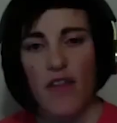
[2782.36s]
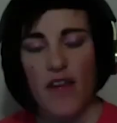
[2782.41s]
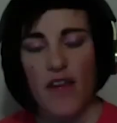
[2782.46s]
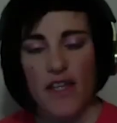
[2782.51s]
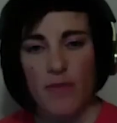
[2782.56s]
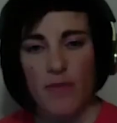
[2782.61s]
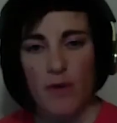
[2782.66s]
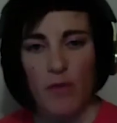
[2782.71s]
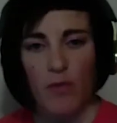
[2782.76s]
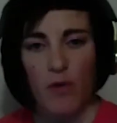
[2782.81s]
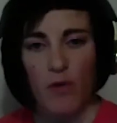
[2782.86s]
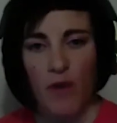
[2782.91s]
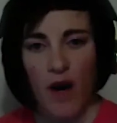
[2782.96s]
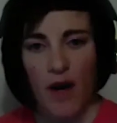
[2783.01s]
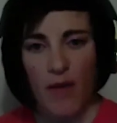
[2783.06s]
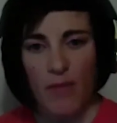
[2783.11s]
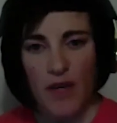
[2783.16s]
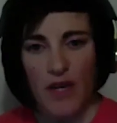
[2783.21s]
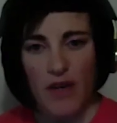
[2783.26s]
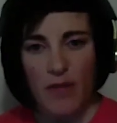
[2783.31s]
things people
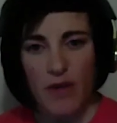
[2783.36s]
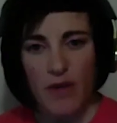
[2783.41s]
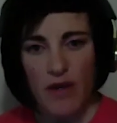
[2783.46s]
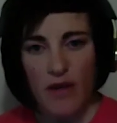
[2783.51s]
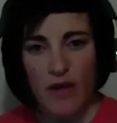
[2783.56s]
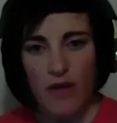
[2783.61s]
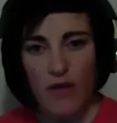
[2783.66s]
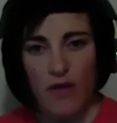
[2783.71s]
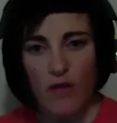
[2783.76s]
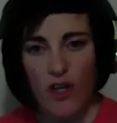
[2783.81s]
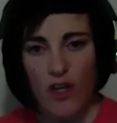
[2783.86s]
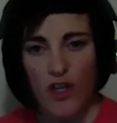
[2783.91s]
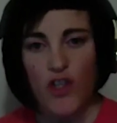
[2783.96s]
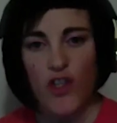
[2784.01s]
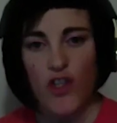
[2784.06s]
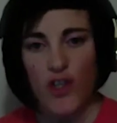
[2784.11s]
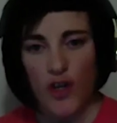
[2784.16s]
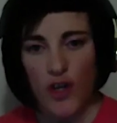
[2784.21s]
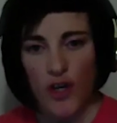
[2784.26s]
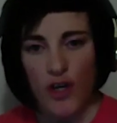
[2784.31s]
might be a bit
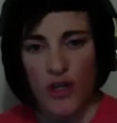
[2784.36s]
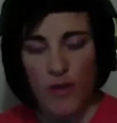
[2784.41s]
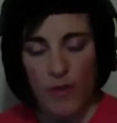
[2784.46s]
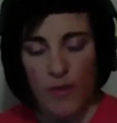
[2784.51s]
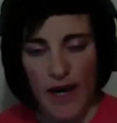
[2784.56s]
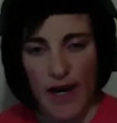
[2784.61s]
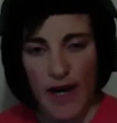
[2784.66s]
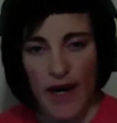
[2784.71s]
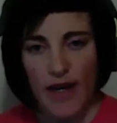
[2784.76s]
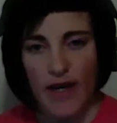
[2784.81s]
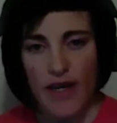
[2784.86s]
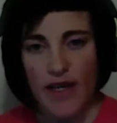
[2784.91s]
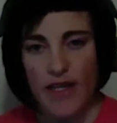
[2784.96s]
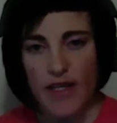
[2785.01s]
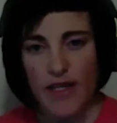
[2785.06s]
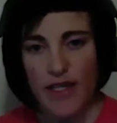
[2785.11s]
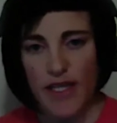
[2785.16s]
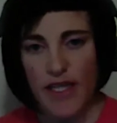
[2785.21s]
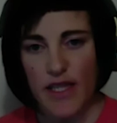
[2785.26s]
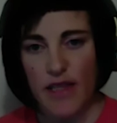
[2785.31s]
concerned about
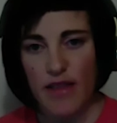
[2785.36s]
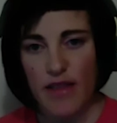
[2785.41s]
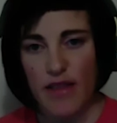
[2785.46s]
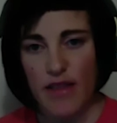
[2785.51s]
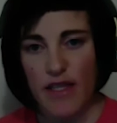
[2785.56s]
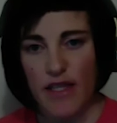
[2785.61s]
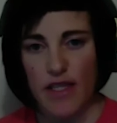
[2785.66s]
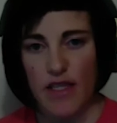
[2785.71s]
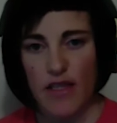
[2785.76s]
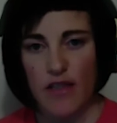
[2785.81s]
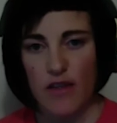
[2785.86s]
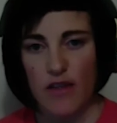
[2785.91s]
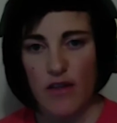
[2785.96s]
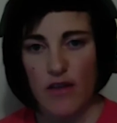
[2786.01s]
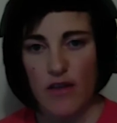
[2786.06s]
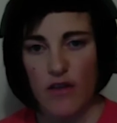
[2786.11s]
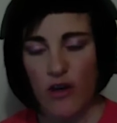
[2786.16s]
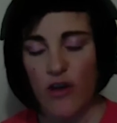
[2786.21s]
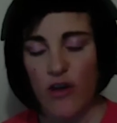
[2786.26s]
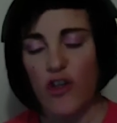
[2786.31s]
is this
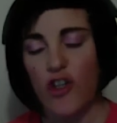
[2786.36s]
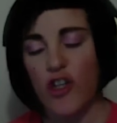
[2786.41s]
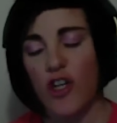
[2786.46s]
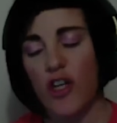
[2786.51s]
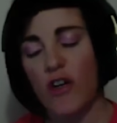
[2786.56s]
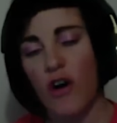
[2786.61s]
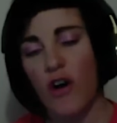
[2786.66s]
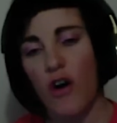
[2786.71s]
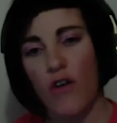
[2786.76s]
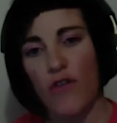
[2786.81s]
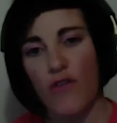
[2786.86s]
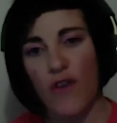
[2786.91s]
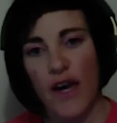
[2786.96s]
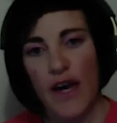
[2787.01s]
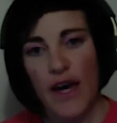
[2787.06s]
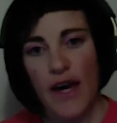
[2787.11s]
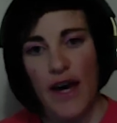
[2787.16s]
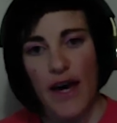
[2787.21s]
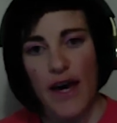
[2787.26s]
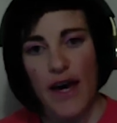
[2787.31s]
notion of
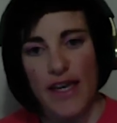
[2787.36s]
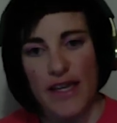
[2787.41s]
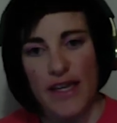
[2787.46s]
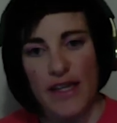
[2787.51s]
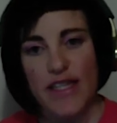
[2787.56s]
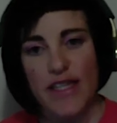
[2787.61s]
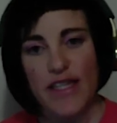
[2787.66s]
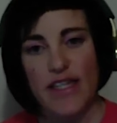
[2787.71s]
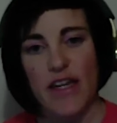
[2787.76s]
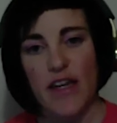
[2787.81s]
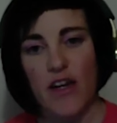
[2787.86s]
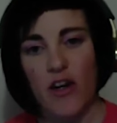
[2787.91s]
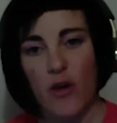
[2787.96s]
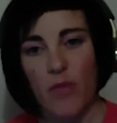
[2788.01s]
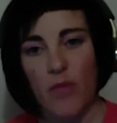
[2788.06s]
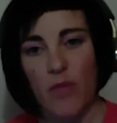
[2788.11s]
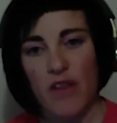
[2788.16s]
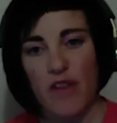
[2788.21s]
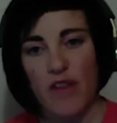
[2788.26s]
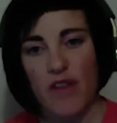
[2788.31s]
Achilles
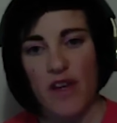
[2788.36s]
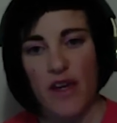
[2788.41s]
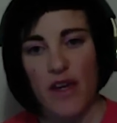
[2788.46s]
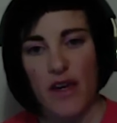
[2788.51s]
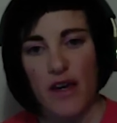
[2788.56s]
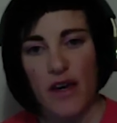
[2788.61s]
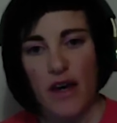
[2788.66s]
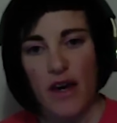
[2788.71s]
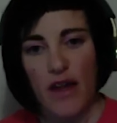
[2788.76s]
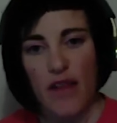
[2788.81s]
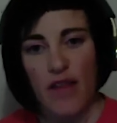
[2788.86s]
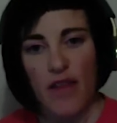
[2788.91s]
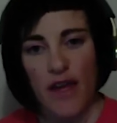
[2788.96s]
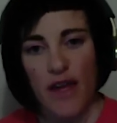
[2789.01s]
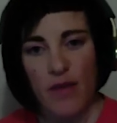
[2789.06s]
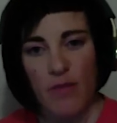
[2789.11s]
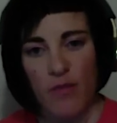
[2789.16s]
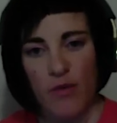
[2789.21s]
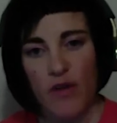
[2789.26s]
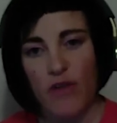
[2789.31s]
tendinopathy
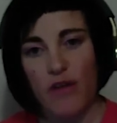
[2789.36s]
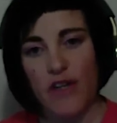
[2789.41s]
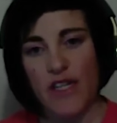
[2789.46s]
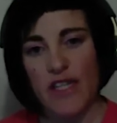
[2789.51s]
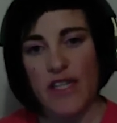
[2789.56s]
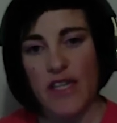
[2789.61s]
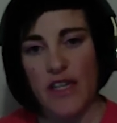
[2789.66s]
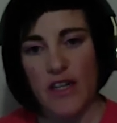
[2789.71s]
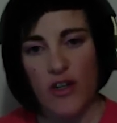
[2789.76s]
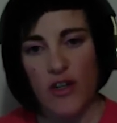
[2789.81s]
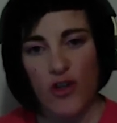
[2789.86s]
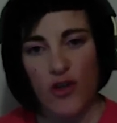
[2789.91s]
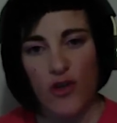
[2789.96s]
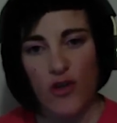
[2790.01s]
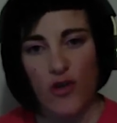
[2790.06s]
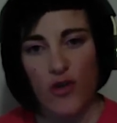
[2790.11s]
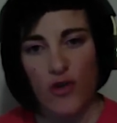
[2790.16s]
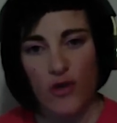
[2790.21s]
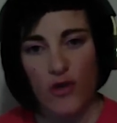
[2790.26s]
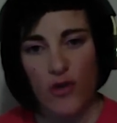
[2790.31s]
then progressing
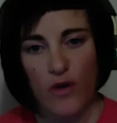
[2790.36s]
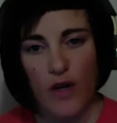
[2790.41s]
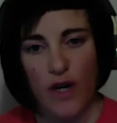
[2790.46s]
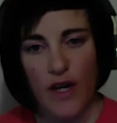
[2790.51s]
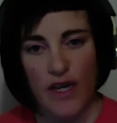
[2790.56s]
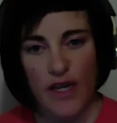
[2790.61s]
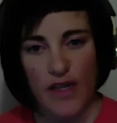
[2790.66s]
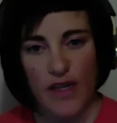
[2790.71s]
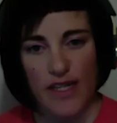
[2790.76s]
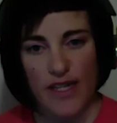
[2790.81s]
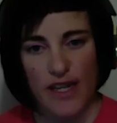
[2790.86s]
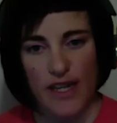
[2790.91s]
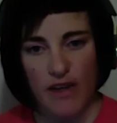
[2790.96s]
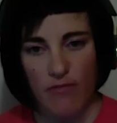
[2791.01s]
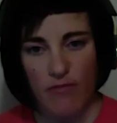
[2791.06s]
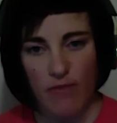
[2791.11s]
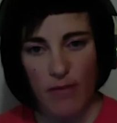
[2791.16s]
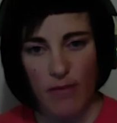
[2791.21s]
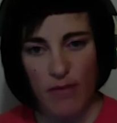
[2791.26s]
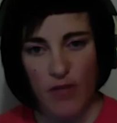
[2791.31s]
to Achilles
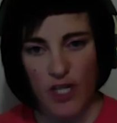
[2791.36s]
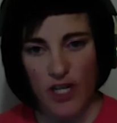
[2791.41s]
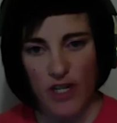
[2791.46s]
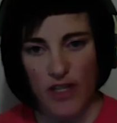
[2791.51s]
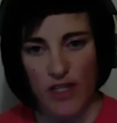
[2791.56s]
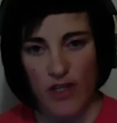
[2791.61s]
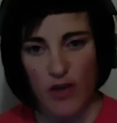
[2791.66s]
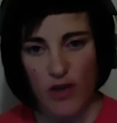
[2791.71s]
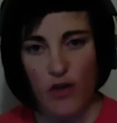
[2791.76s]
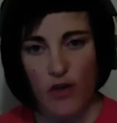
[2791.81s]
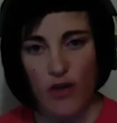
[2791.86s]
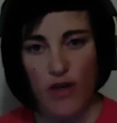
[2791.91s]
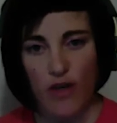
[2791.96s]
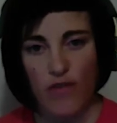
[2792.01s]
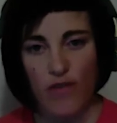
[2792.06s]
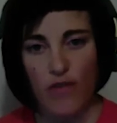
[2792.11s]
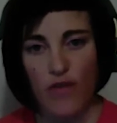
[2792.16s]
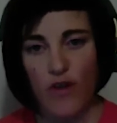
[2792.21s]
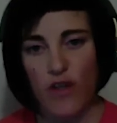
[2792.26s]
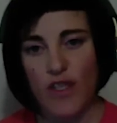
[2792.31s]
tendon rupture. So
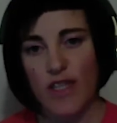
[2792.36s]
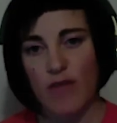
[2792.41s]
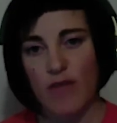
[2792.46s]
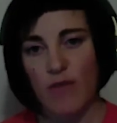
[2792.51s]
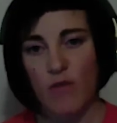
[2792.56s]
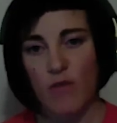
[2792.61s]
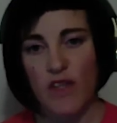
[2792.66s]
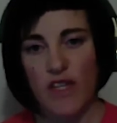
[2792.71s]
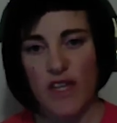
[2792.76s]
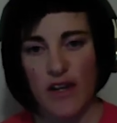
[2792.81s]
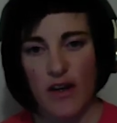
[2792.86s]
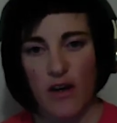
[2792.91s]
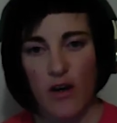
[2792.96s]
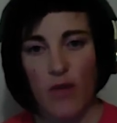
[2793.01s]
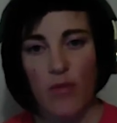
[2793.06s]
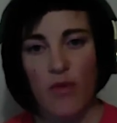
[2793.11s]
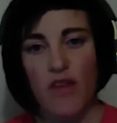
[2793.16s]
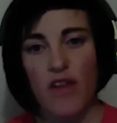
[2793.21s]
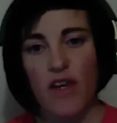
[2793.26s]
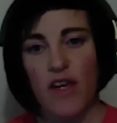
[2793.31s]
if you've got someone with
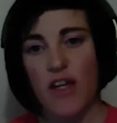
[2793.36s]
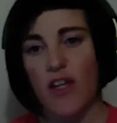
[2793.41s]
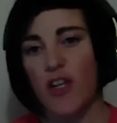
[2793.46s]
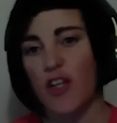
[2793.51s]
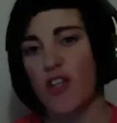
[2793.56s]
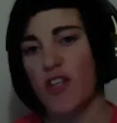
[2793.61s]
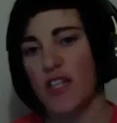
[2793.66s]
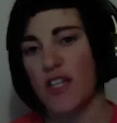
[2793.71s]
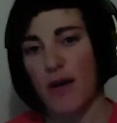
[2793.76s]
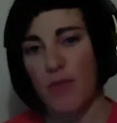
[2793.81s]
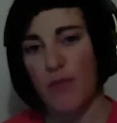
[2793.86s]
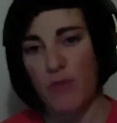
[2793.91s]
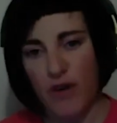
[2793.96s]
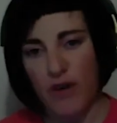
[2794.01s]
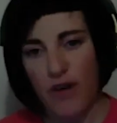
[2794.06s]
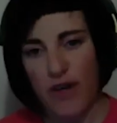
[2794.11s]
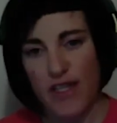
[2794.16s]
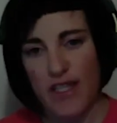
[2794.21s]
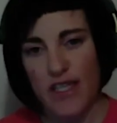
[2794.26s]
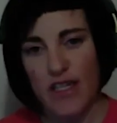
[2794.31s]
tendinopathy and you start
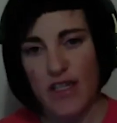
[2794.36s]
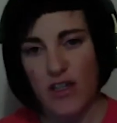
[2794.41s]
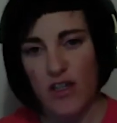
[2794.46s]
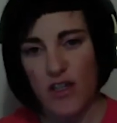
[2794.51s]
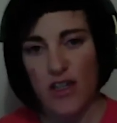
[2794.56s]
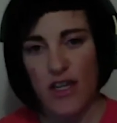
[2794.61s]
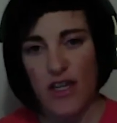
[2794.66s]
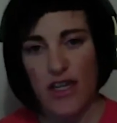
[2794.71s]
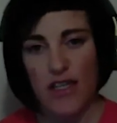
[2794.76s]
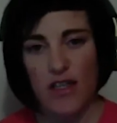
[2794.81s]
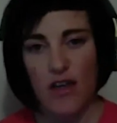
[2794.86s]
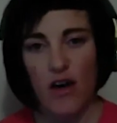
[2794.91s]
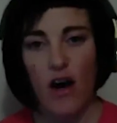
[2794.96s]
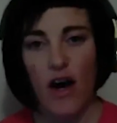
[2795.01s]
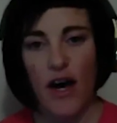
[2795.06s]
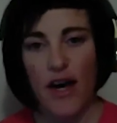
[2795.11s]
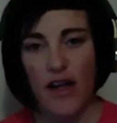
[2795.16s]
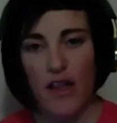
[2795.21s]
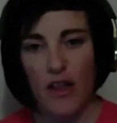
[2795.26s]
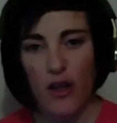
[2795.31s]
progressing to these
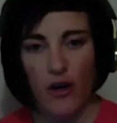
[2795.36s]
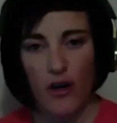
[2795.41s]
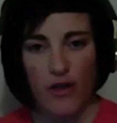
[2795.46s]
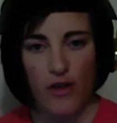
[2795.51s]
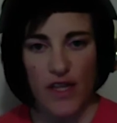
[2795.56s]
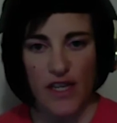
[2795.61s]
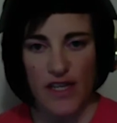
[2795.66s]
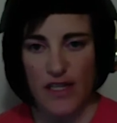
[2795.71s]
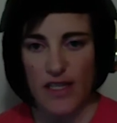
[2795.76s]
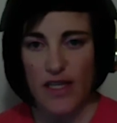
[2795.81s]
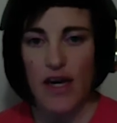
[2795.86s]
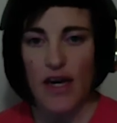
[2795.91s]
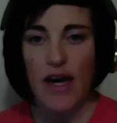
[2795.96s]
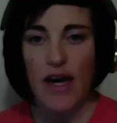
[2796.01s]
higher load, these